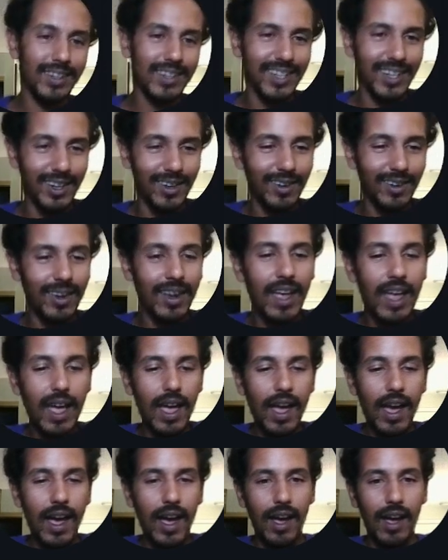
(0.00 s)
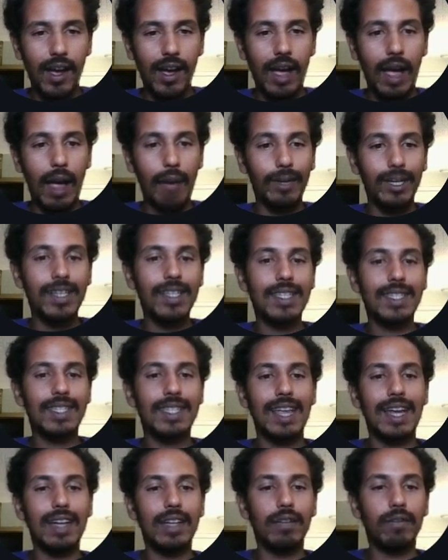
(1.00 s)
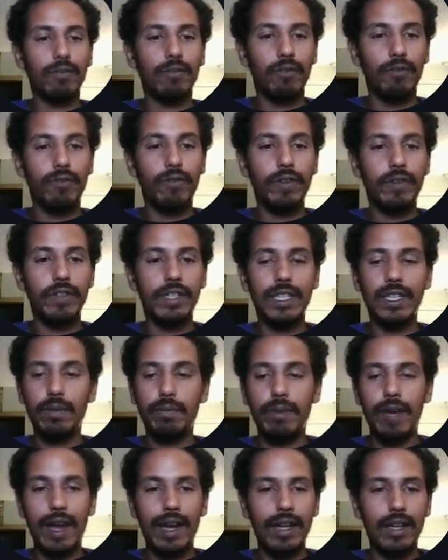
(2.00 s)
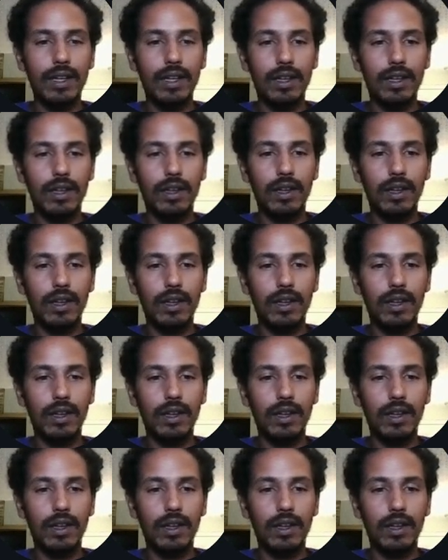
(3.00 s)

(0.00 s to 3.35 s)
So I'm gonna set it for 15 Matic,